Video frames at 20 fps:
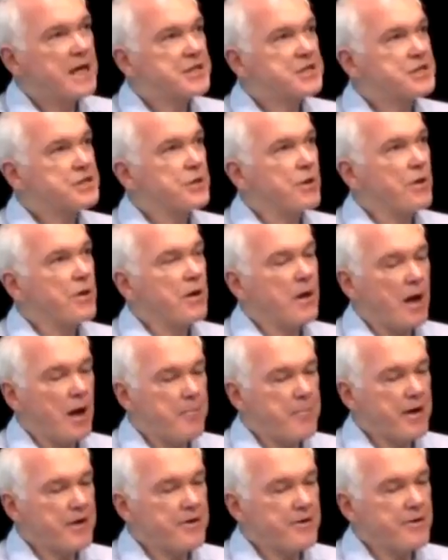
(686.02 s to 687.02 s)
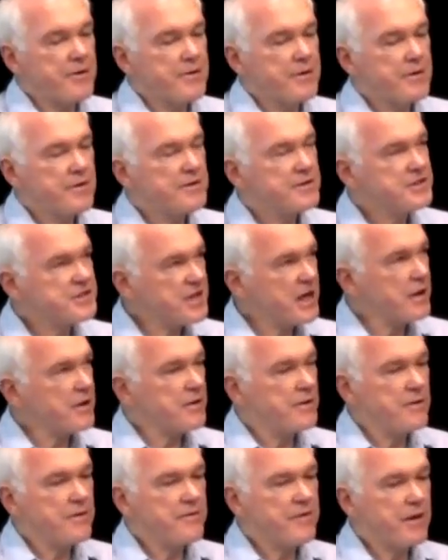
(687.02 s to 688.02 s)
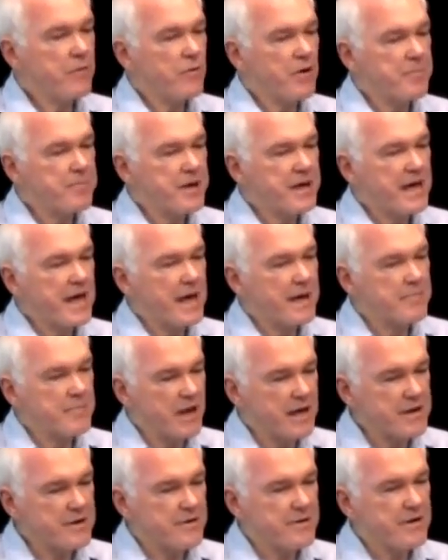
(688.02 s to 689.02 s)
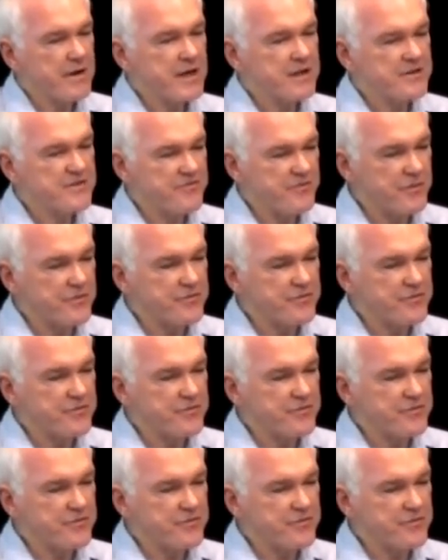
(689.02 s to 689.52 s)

it's still a better seller than what became later his